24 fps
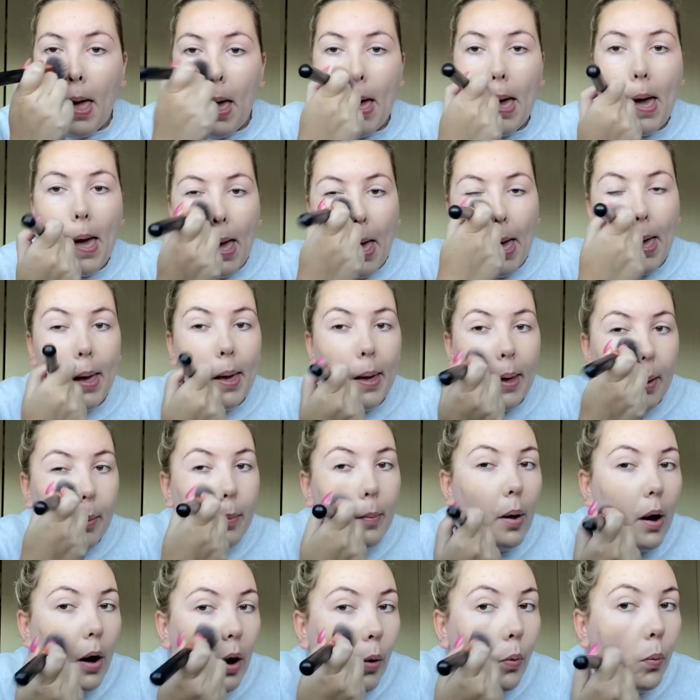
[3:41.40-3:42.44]

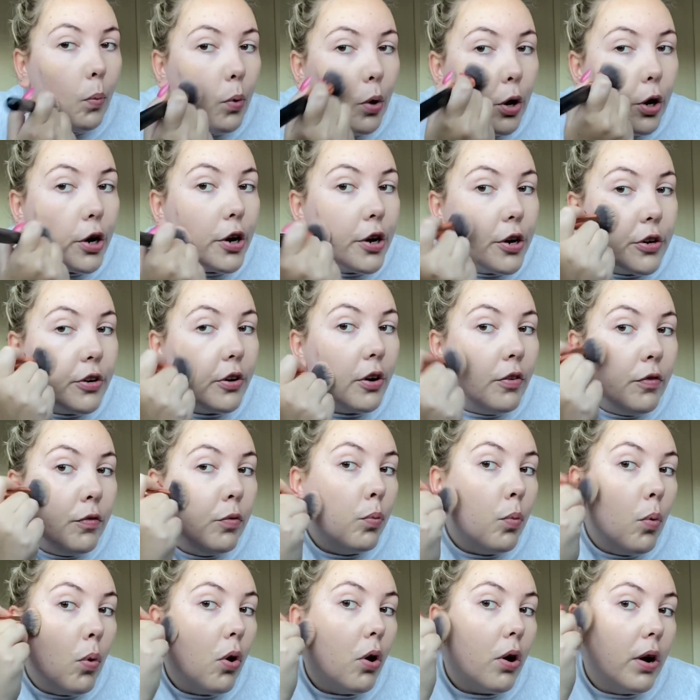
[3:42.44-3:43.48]
A word of
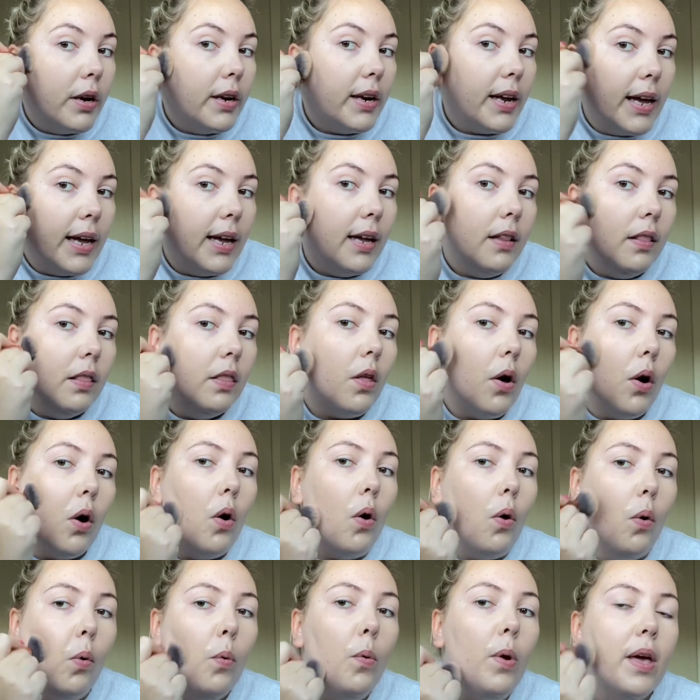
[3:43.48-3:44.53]
warning
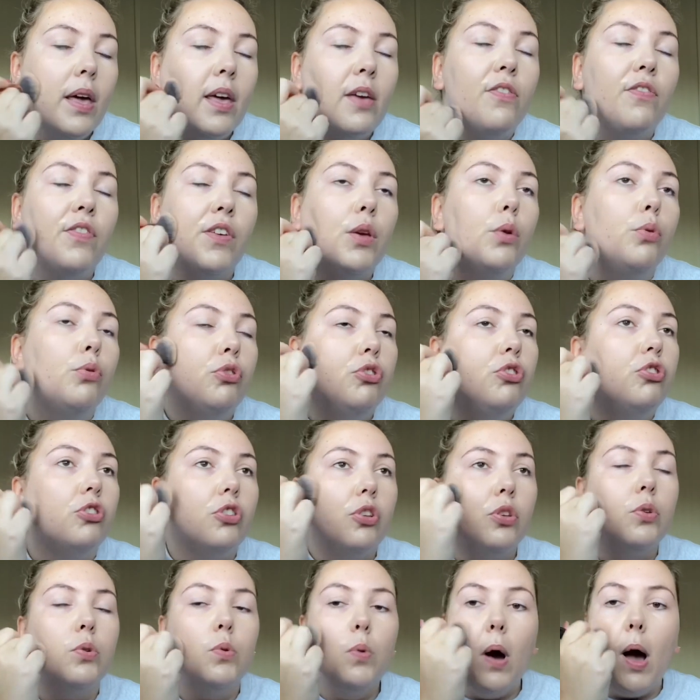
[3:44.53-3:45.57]
though, if you
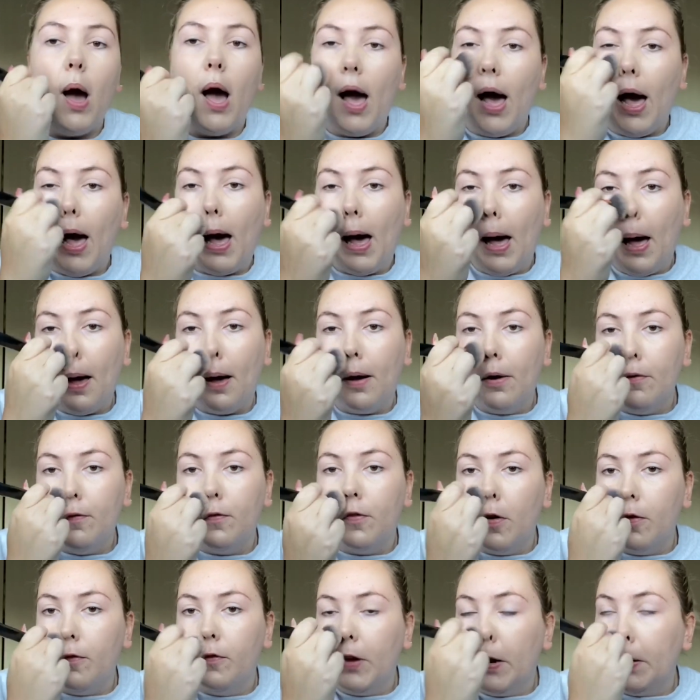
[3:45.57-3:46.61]
do
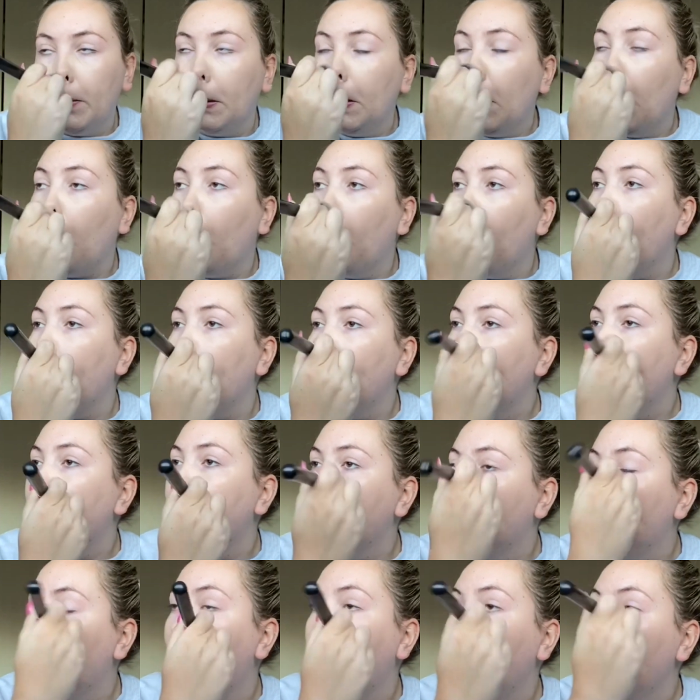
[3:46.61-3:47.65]
have very oily
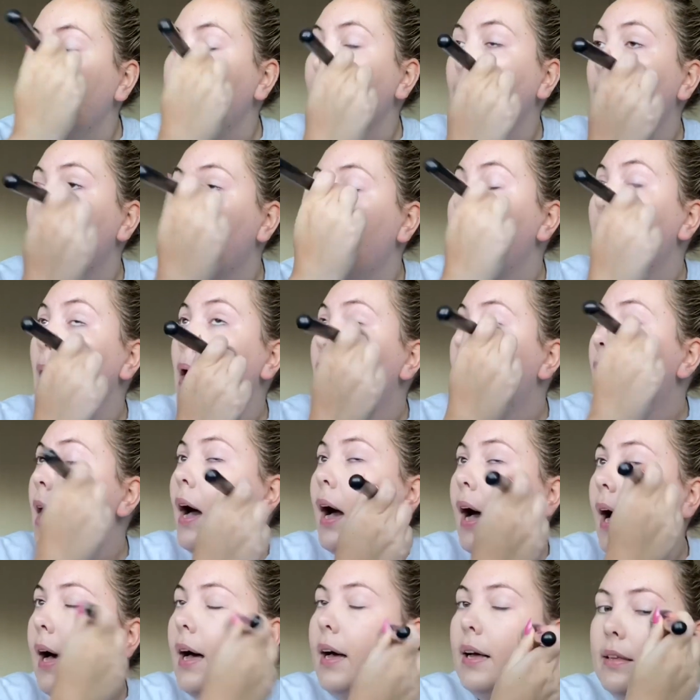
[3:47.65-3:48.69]
skin,
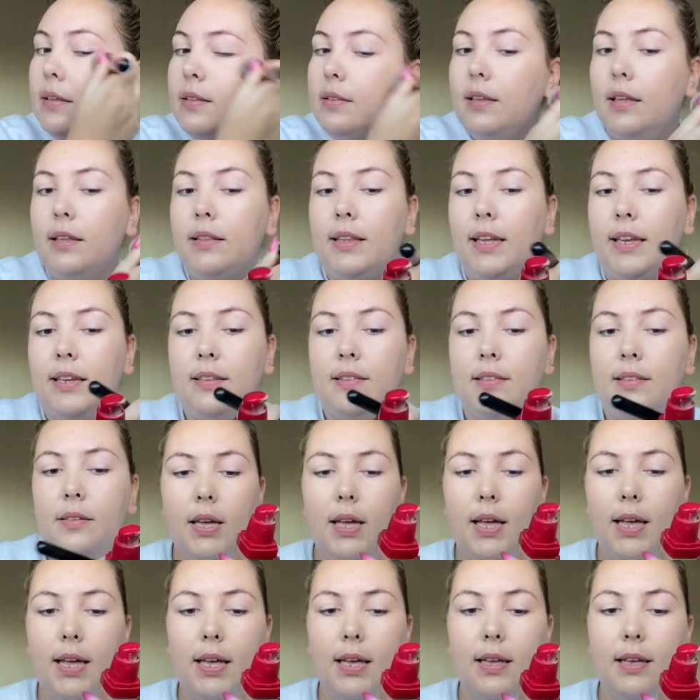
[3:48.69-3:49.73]
as this
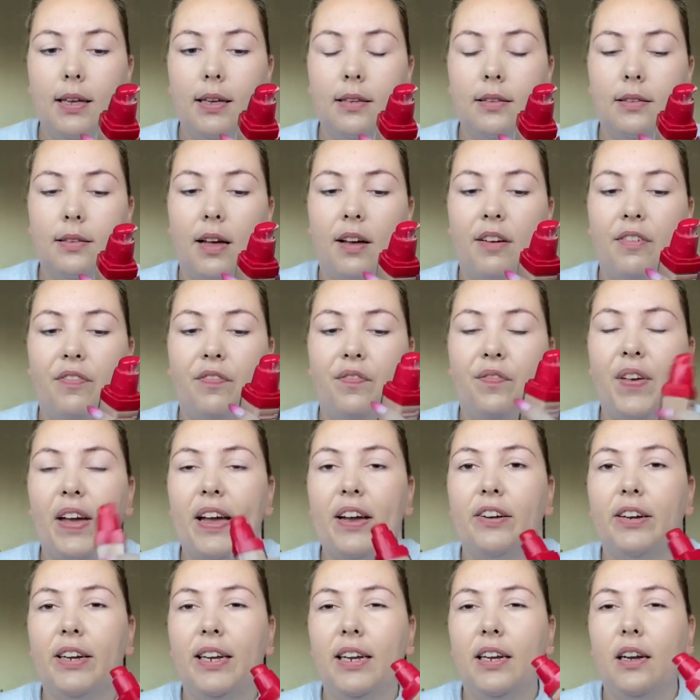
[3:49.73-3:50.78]
is a
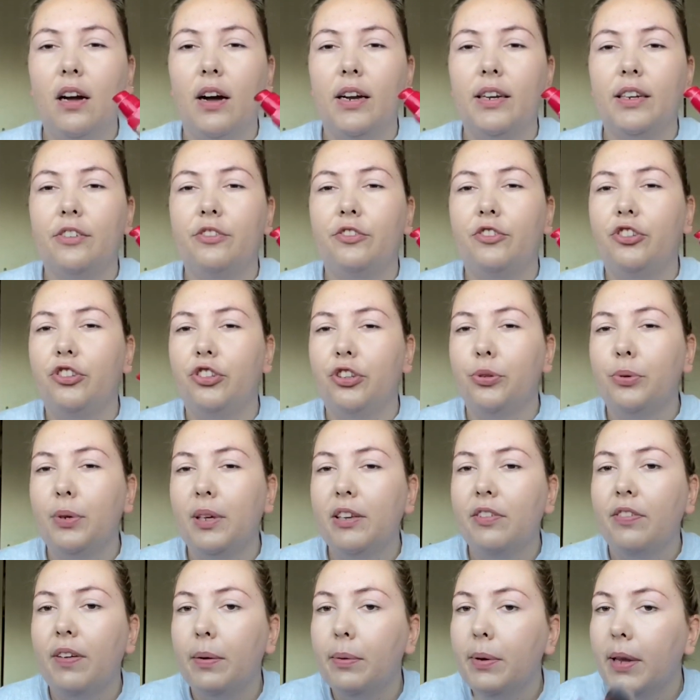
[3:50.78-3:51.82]
very kind of
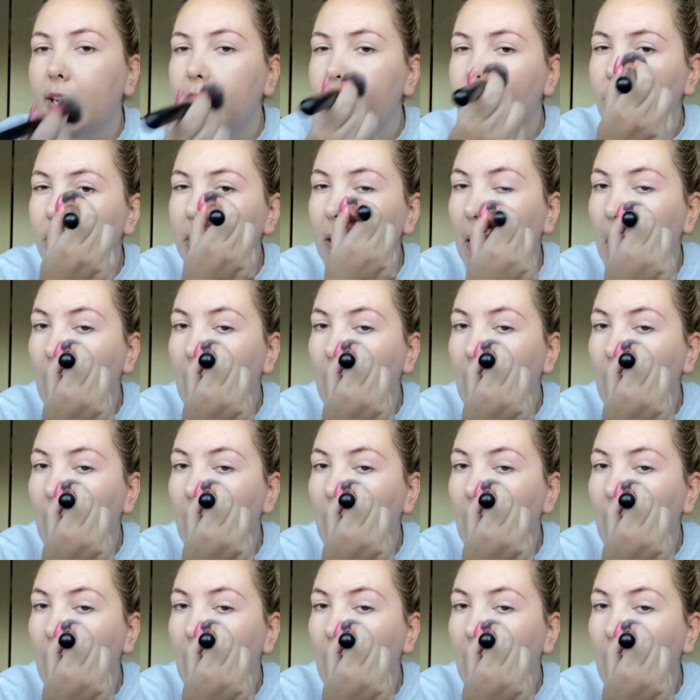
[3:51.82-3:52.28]
dewy foundation